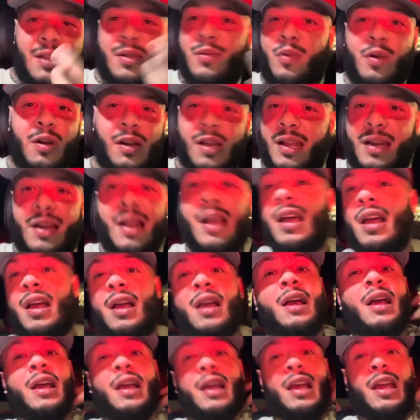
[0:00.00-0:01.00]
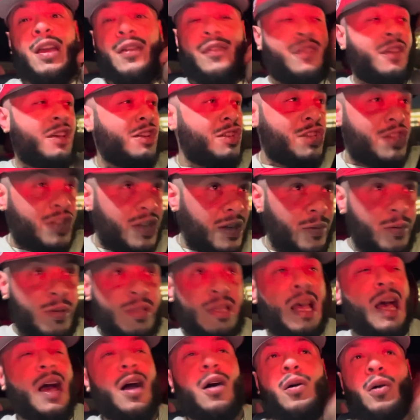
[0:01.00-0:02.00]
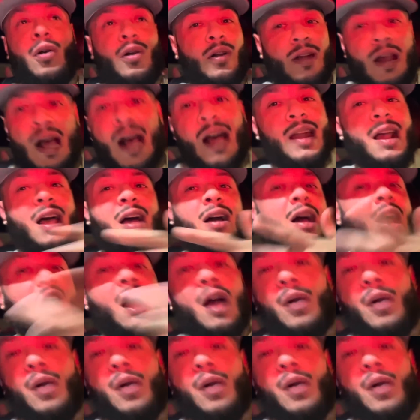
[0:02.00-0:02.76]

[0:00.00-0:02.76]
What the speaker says: wouldn't. If this shit was out or not out, I